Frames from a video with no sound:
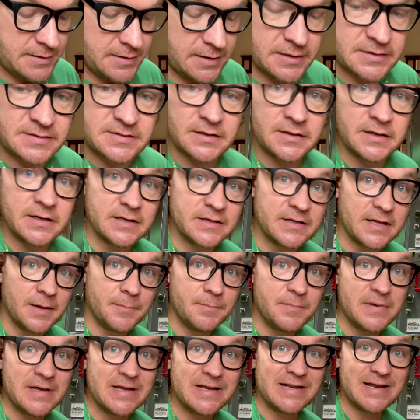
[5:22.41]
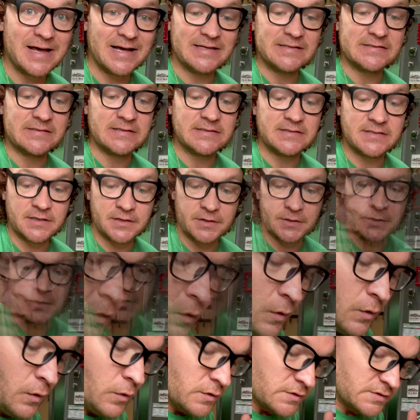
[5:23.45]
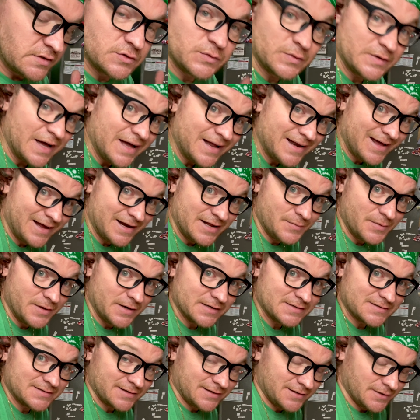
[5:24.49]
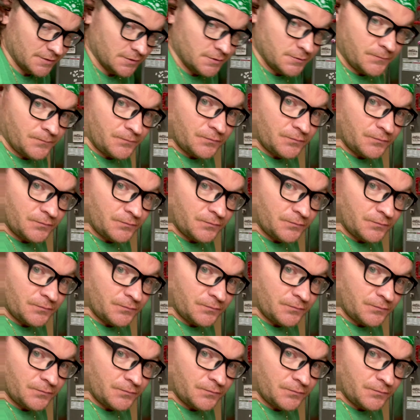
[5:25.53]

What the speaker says: it's gonna get that meat nice and tender. Since we got 90 minutes to kill,